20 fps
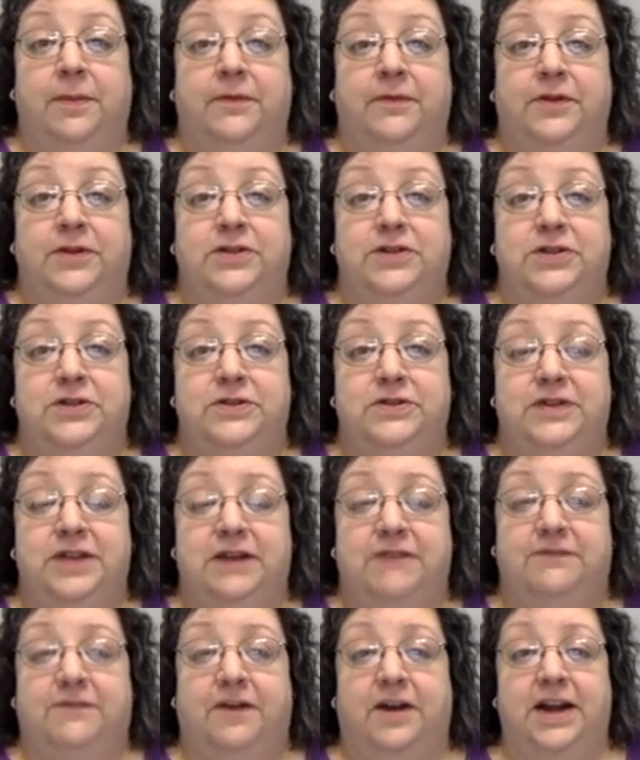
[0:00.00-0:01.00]
every Tuesday
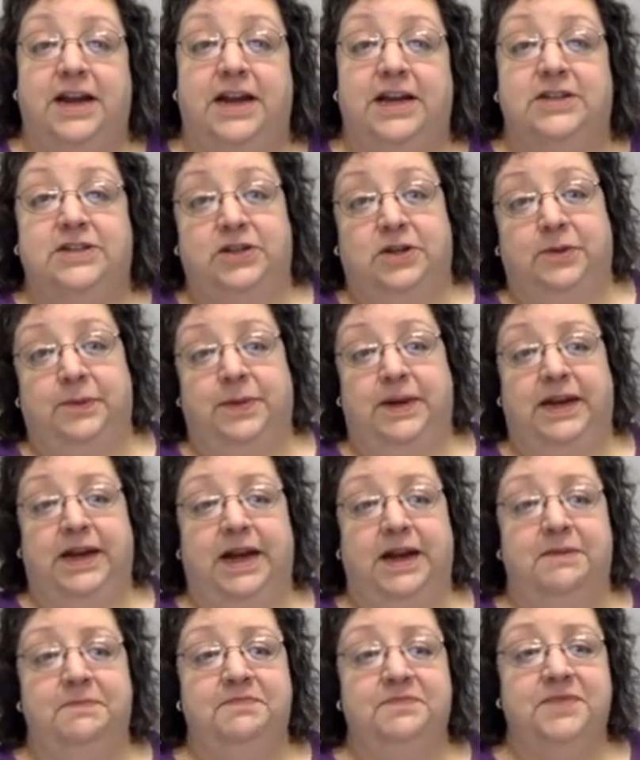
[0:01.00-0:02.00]
and Friday at 2
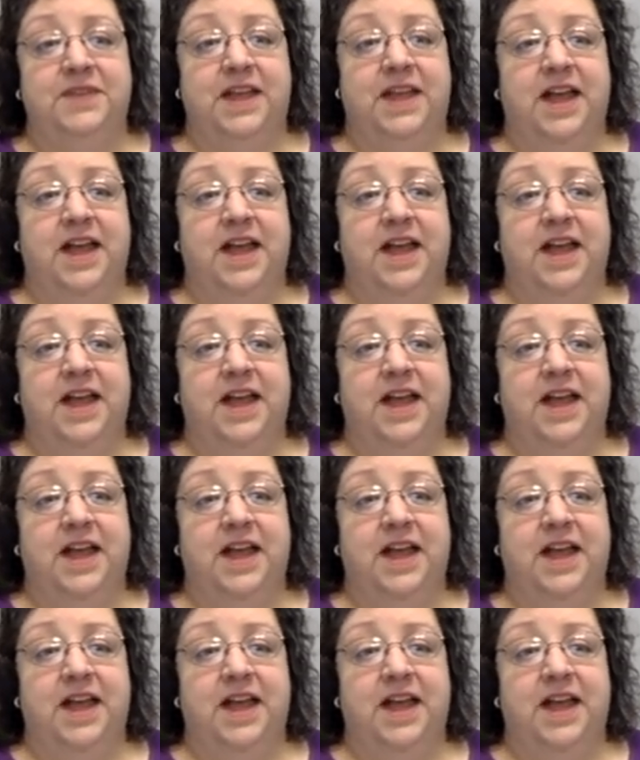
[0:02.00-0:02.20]
p.m.